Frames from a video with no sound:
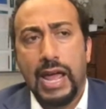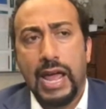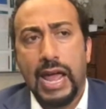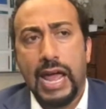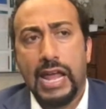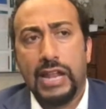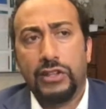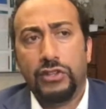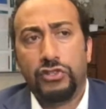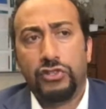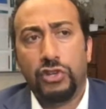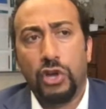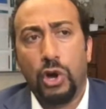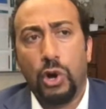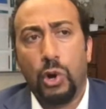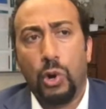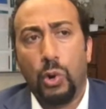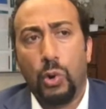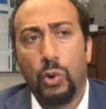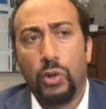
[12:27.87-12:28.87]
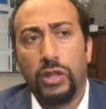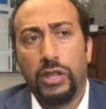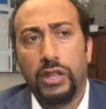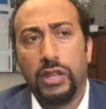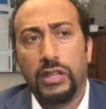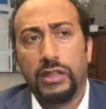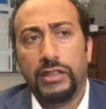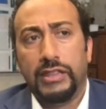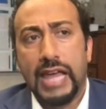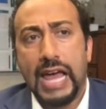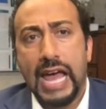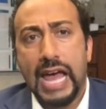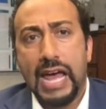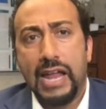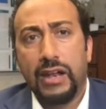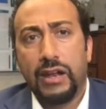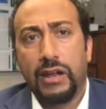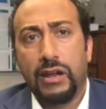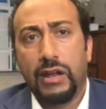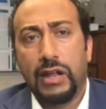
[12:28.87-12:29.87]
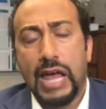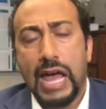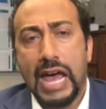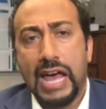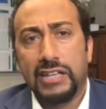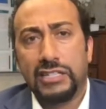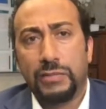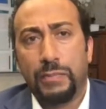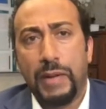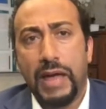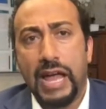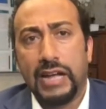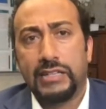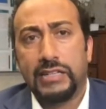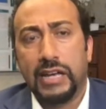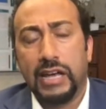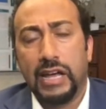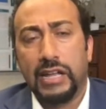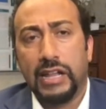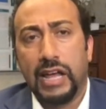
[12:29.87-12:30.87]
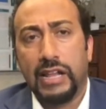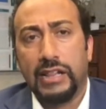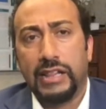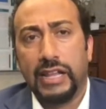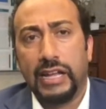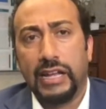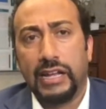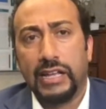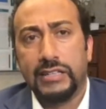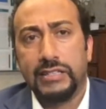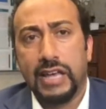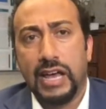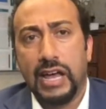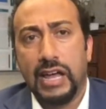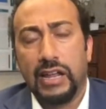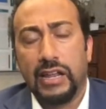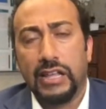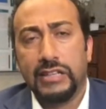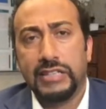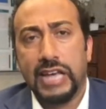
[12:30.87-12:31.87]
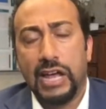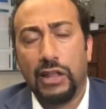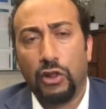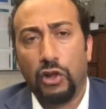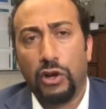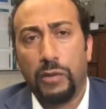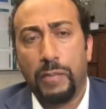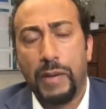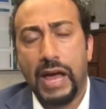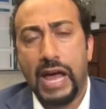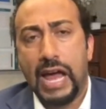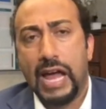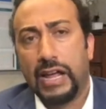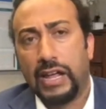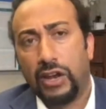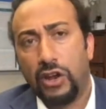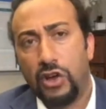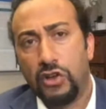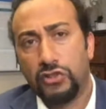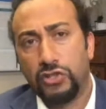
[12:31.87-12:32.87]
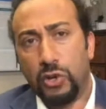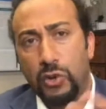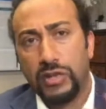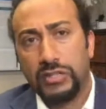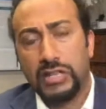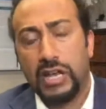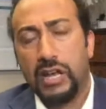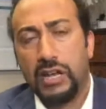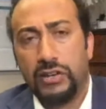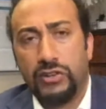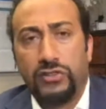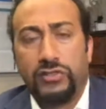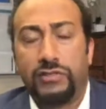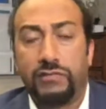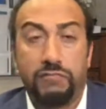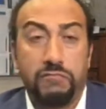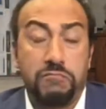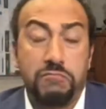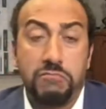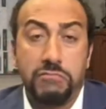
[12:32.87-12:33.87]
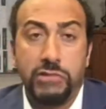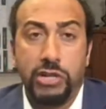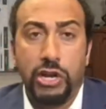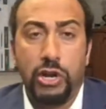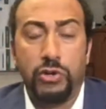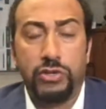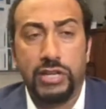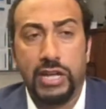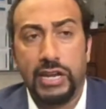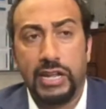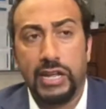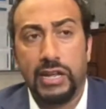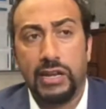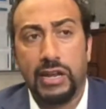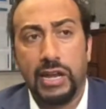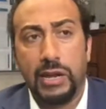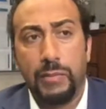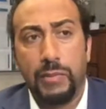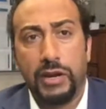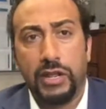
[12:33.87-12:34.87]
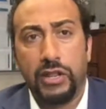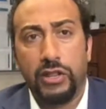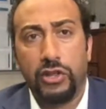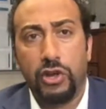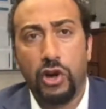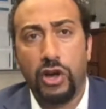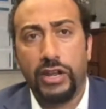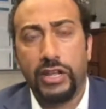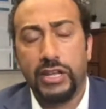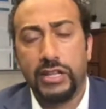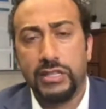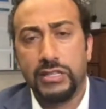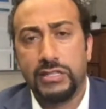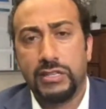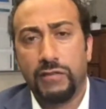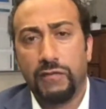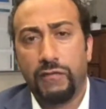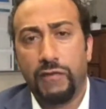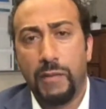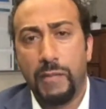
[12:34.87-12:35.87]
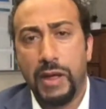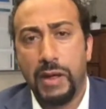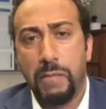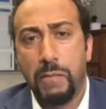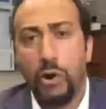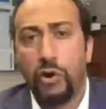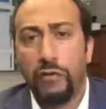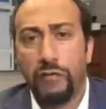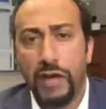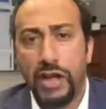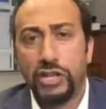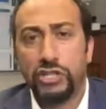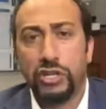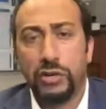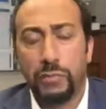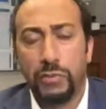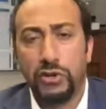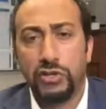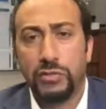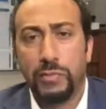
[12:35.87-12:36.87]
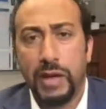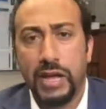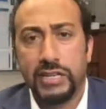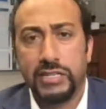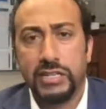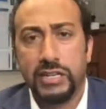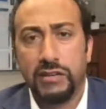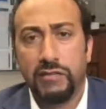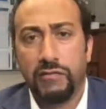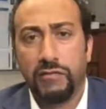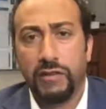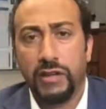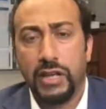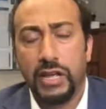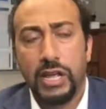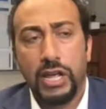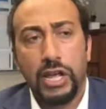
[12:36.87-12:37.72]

And so that aspect, I, I think, as I as I look back, and also as I just you know to any anybody in the audience from a motivation perspective,